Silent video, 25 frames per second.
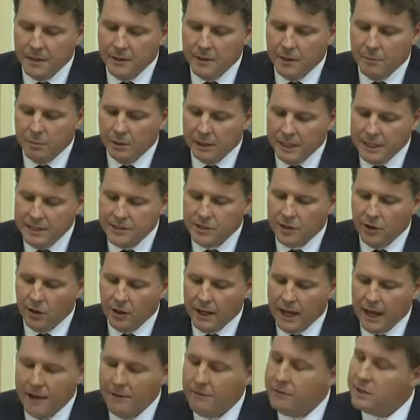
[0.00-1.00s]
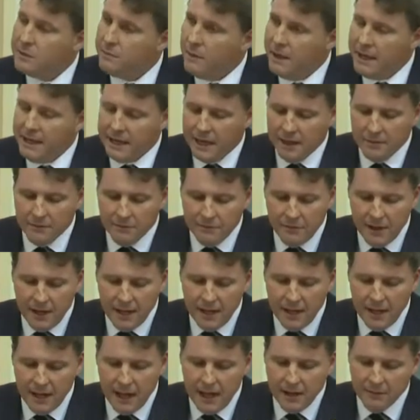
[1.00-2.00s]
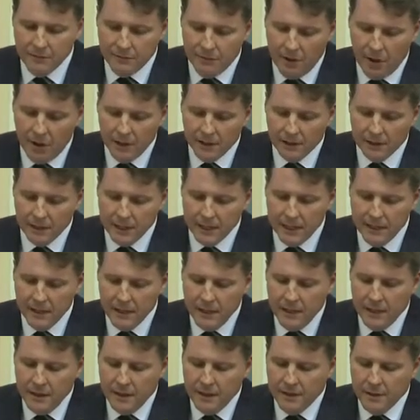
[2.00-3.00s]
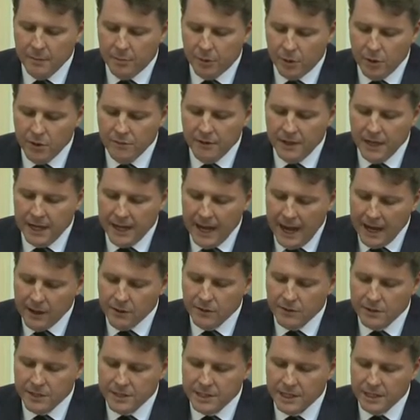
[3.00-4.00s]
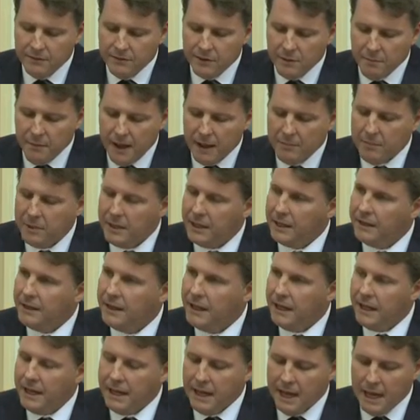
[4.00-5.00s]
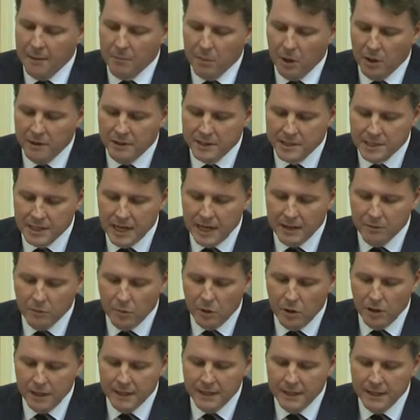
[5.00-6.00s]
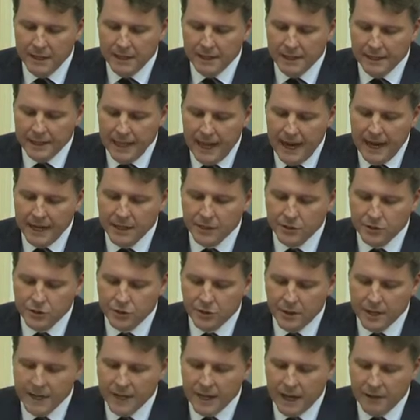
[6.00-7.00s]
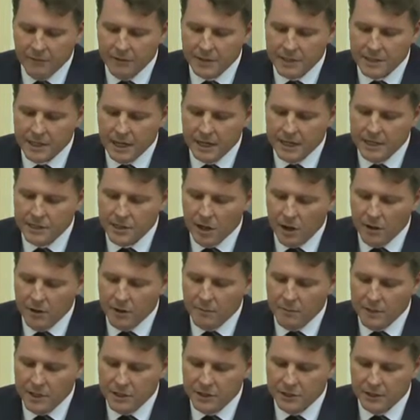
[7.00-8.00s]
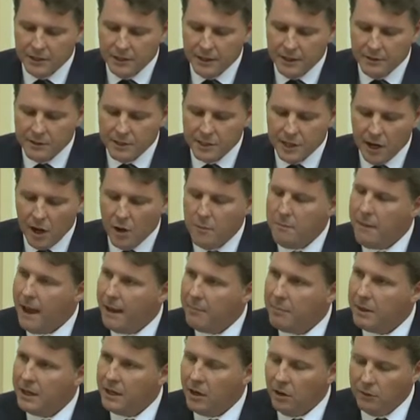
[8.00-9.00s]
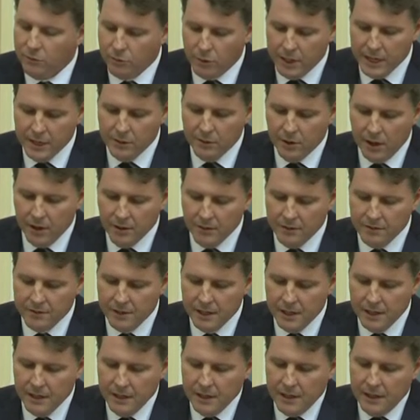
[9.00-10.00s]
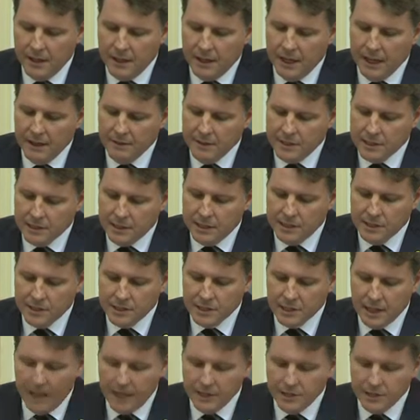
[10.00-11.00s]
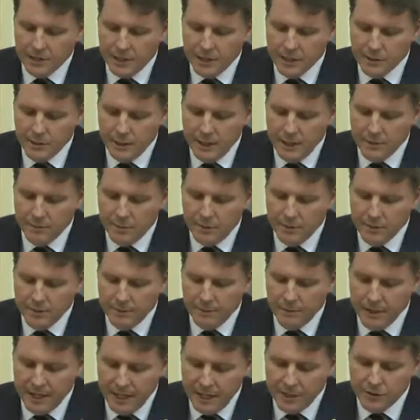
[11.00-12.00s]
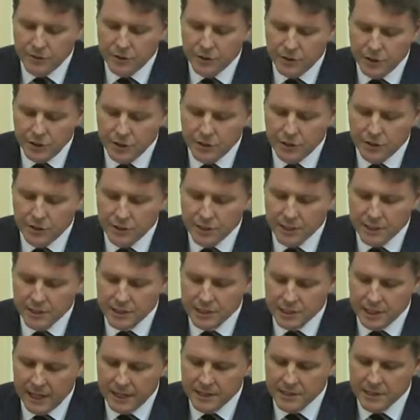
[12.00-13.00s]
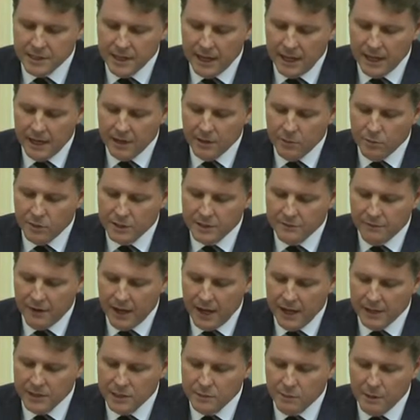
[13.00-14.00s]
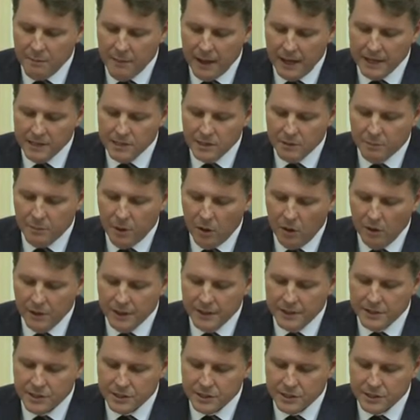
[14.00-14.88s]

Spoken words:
the police do not have as being unfair. And finally, the proven inaccuracy of the mapping, and by the statewide land and tree cover study's own admission, there is no mapping of regrowth. This legislation has been introduced using SLATS data, which fails to be based upon